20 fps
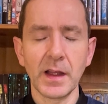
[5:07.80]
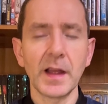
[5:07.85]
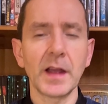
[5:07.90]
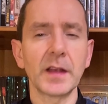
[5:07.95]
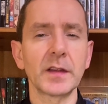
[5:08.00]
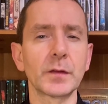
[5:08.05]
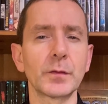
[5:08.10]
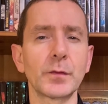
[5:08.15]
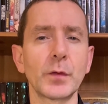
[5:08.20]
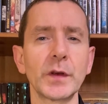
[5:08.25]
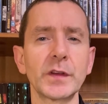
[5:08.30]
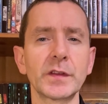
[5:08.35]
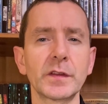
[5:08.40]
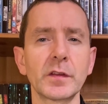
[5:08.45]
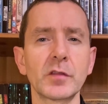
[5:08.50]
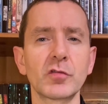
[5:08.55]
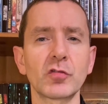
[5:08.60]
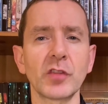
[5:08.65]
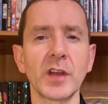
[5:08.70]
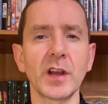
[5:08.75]
As the voice of
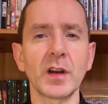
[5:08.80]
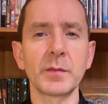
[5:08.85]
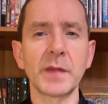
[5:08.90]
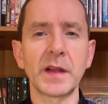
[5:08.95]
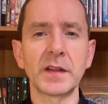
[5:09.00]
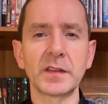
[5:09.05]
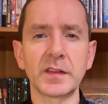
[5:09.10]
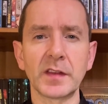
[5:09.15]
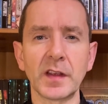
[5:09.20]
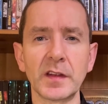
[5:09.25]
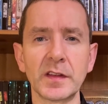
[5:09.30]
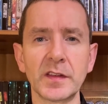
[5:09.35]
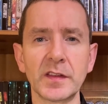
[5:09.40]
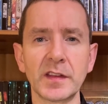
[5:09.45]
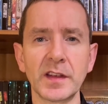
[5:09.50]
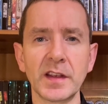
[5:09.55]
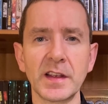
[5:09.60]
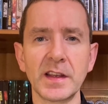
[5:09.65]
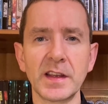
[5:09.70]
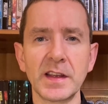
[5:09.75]
the trailer man
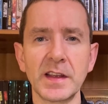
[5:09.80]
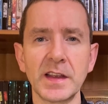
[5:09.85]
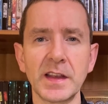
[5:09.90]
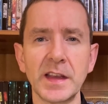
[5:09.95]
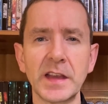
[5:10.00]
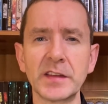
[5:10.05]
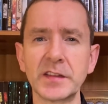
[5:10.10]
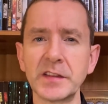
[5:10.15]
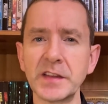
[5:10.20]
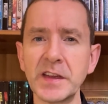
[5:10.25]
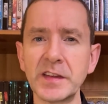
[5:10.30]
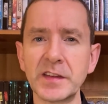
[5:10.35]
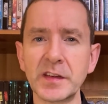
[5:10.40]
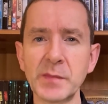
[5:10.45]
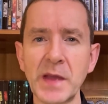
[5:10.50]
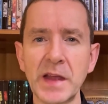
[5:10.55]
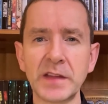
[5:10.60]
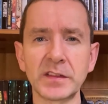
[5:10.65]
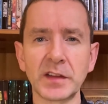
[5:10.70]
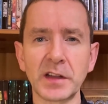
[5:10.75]
says, he's an easy
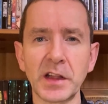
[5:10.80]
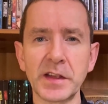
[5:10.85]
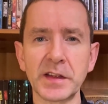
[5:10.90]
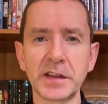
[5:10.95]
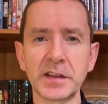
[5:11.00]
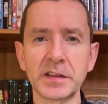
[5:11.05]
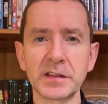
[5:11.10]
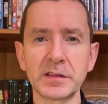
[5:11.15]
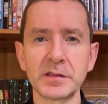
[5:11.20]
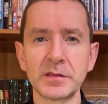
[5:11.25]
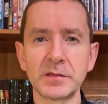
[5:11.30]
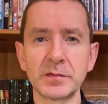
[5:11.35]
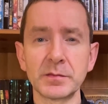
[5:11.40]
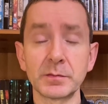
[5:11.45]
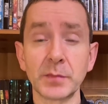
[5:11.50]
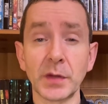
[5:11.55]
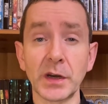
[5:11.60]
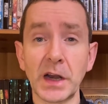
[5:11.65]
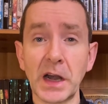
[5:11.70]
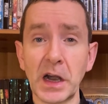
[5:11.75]
man to like,
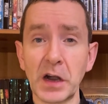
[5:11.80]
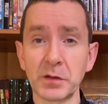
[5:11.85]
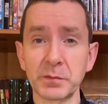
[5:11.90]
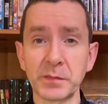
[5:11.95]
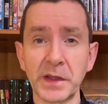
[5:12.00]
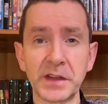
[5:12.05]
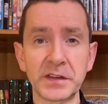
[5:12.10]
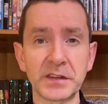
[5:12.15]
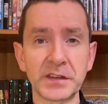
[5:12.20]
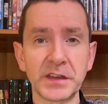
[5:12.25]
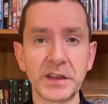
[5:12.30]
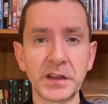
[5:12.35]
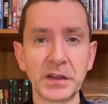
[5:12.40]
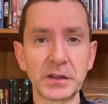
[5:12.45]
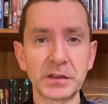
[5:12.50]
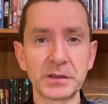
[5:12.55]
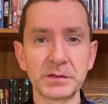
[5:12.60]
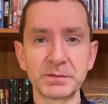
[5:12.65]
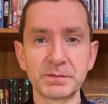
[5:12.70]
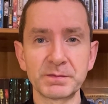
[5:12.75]
but a hard man to
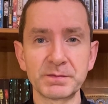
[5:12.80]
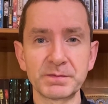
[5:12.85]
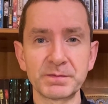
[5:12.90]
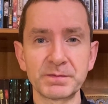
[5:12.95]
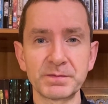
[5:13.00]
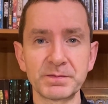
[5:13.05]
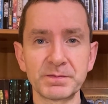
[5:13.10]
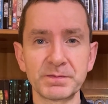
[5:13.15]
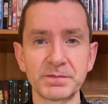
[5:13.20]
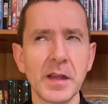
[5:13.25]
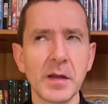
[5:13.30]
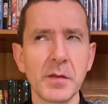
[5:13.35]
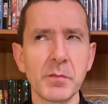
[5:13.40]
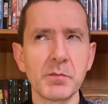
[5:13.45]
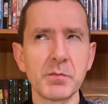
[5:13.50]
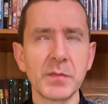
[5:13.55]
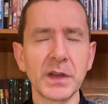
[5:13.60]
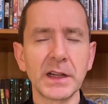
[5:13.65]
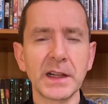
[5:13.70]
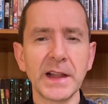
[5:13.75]
kill.
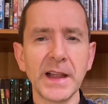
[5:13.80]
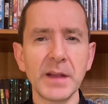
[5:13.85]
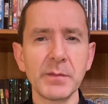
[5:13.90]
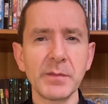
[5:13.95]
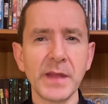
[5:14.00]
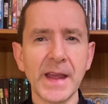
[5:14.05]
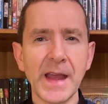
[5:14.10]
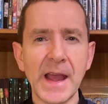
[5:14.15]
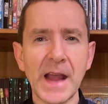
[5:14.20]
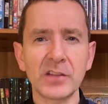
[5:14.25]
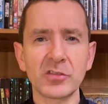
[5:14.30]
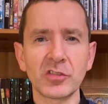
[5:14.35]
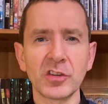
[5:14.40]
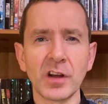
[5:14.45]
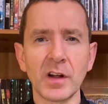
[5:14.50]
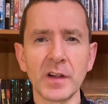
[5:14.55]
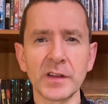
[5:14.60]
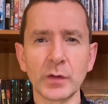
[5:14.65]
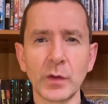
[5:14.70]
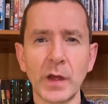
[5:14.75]
McClane may actually
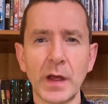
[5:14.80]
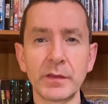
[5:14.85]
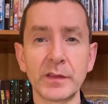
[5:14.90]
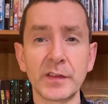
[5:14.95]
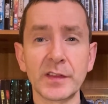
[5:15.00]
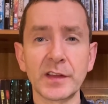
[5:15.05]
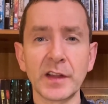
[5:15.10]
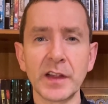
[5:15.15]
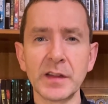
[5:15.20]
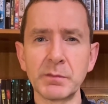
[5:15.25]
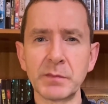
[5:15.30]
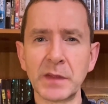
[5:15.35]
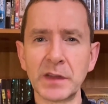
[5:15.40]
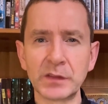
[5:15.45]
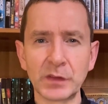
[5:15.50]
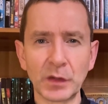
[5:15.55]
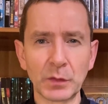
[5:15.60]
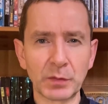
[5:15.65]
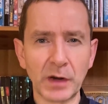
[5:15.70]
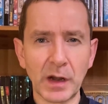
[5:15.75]
also have slight
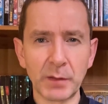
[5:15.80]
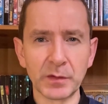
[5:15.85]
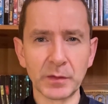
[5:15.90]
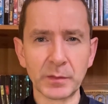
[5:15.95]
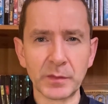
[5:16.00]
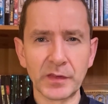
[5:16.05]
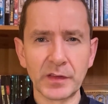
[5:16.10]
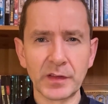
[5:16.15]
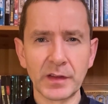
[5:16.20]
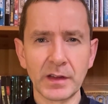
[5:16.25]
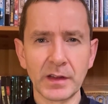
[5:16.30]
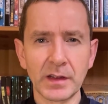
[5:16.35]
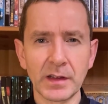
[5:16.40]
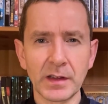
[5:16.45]
mental problems.